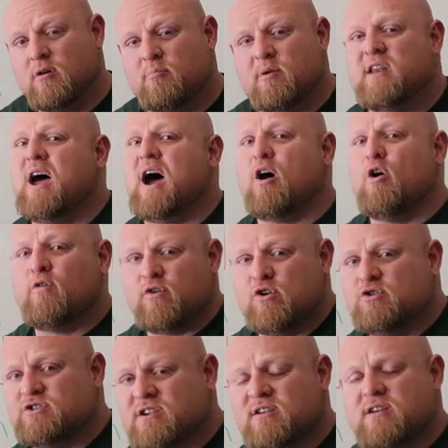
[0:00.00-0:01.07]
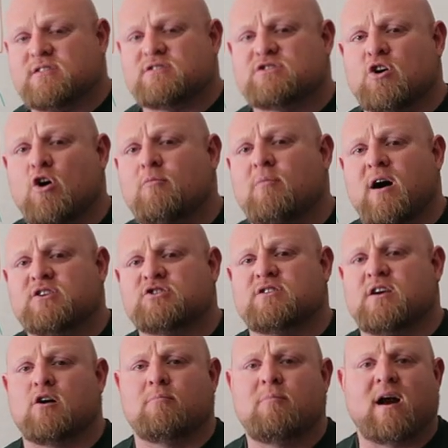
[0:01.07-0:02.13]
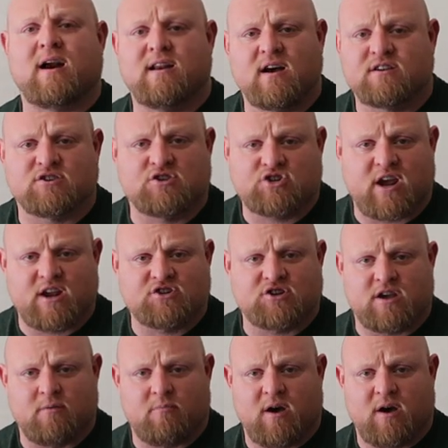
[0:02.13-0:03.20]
but not overusing it so much that our body doesn't change and get